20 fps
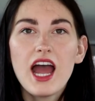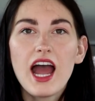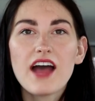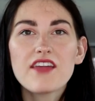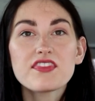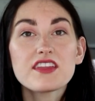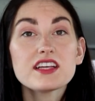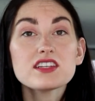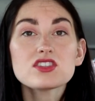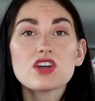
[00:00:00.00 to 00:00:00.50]

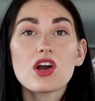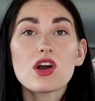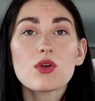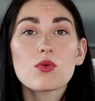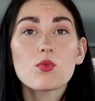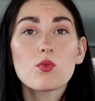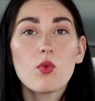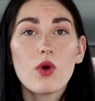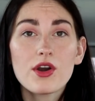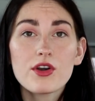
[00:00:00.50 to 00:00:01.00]
and these
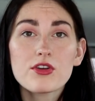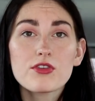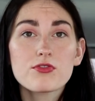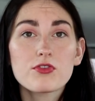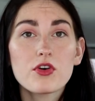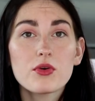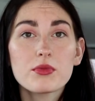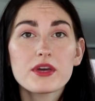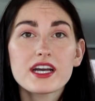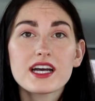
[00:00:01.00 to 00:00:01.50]
are
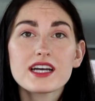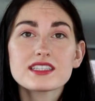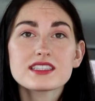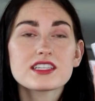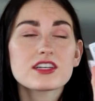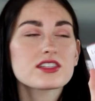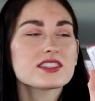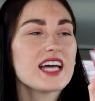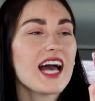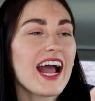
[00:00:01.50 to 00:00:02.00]
wonderful because
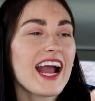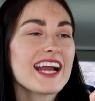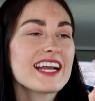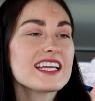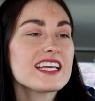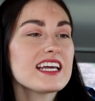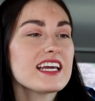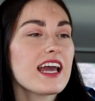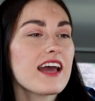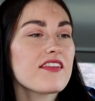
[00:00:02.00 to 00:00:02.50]
they're
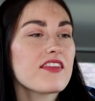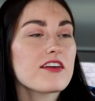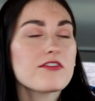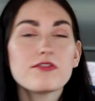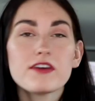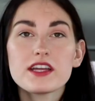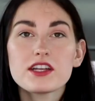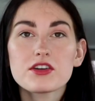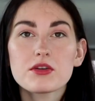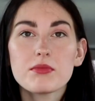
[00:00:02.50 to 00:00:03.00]
tiny and they
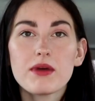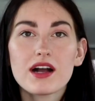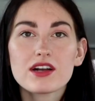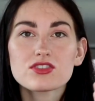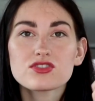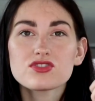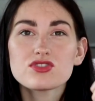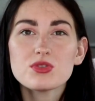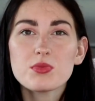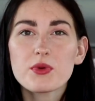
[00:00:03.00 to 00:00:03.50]
fit in your
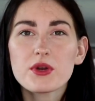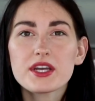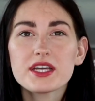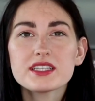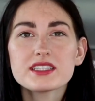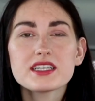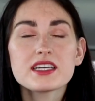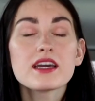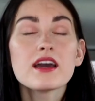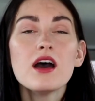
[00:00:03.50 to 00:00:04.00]
box super
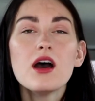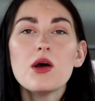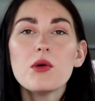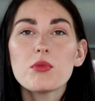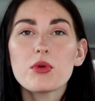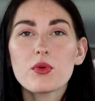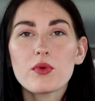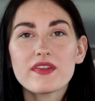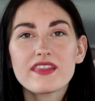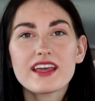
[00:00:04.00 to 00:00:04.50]
easy,
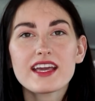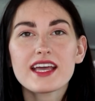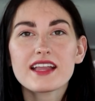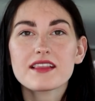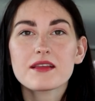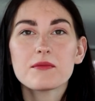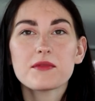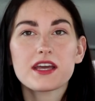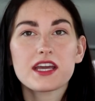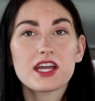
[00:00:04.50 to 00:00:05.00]
but when they get
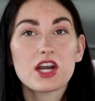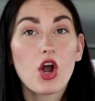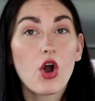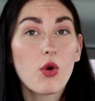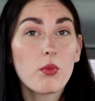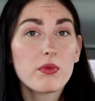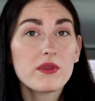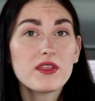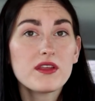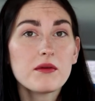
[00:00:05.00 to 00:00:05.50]
them, they can
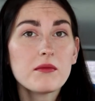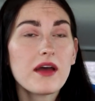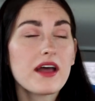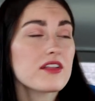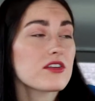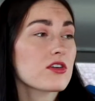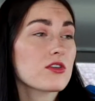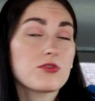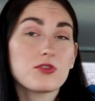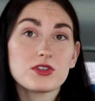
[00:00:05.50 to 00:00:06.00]
open them
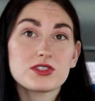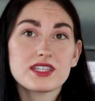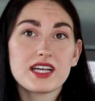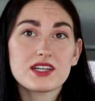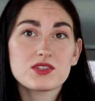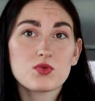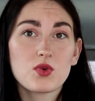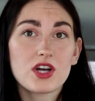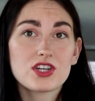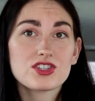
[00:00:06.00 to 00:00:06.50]
and they're a
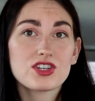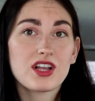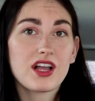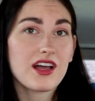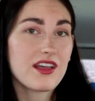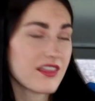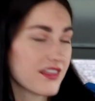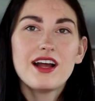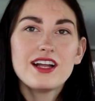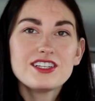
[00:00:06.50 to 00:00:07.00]
full-size
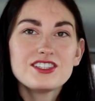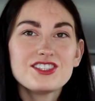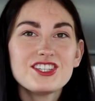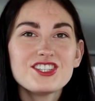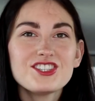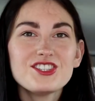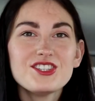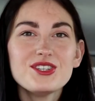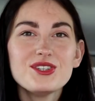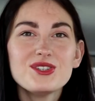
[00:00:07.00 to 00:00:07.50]
washcloth.
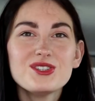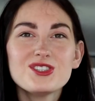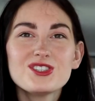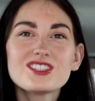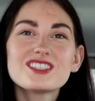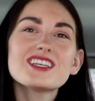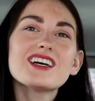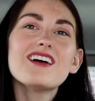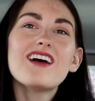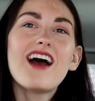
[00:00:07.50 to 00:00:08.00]

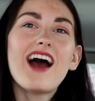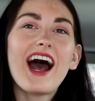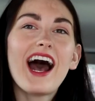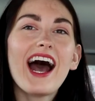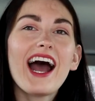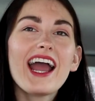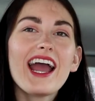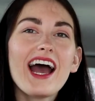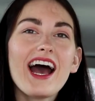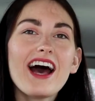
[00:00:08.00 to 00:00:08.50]
Tissues.
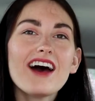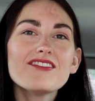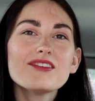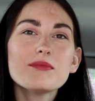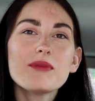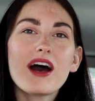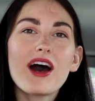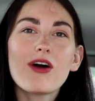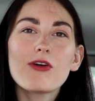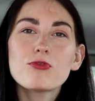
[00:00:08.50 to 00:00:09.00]
I have
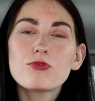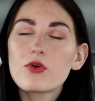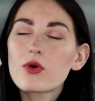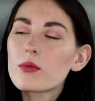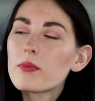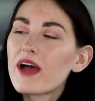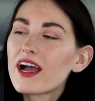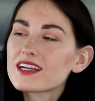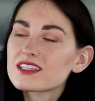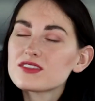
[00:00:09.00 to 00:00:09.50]
about
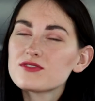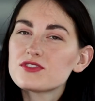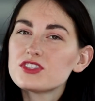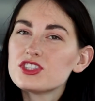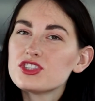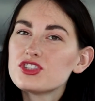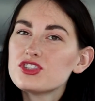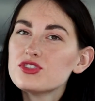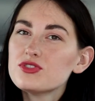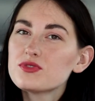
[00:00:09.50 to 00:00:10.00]
4 packs of
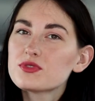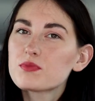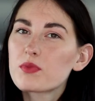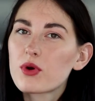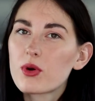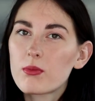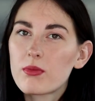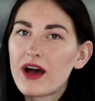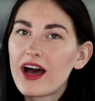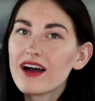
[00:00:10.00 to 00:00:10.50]
tissues
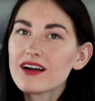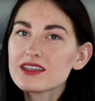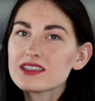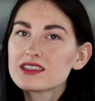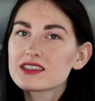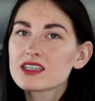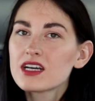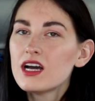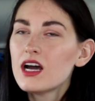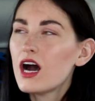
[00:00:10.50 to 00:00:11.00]
per
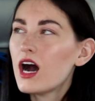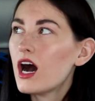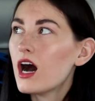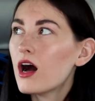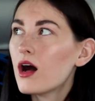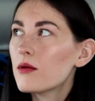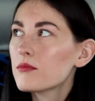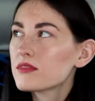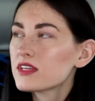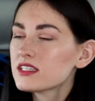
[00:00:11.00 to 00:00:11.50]
box.
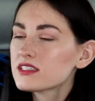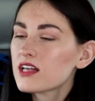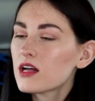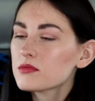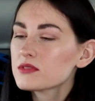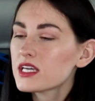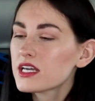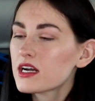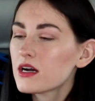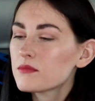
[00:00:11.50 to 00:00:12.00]
These
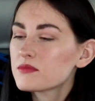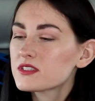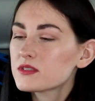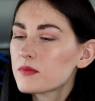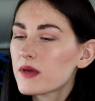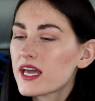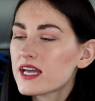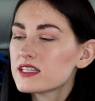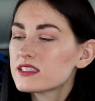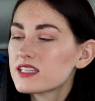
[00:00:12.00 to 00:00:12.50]
help take up
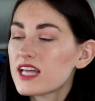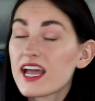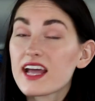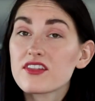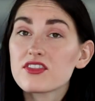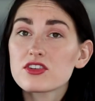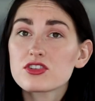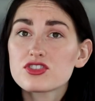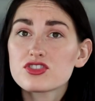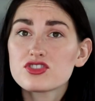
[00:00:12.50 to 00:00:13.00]
space
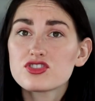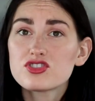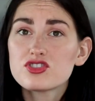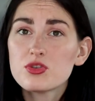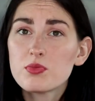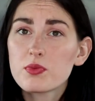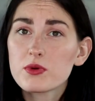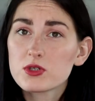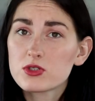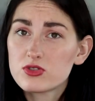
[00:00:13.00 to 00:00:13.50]
and they're
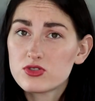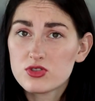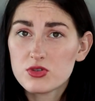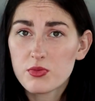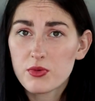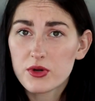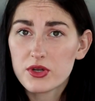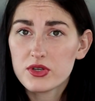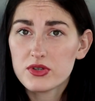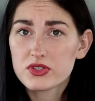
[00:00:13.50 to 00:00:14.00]

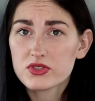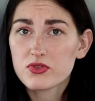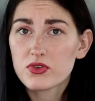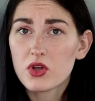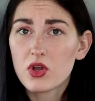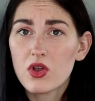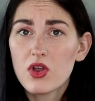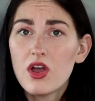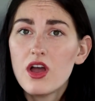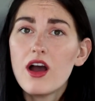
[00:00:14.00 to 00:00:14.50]
super
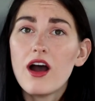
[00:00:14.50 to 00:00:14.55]
useful.